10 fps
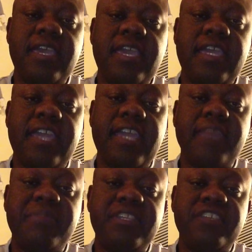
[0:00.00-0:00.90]
And I
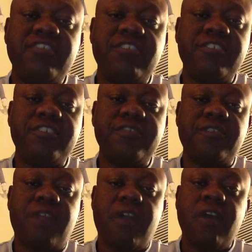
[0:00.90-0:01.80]
had been in church for
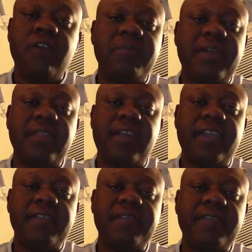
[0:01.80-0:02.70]
all my
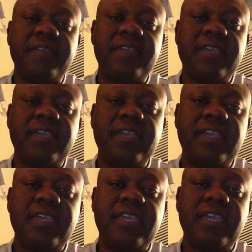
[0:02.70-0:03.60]
life,
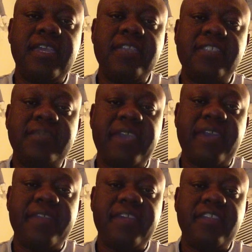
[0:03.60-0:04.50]
and somehow
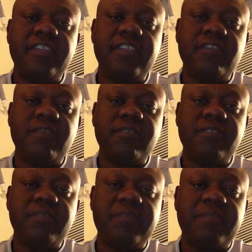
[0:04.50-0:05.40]
that had never really
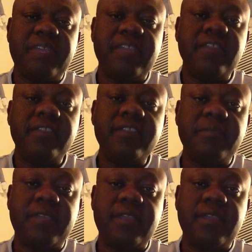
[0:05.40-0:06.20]
been made clear to me.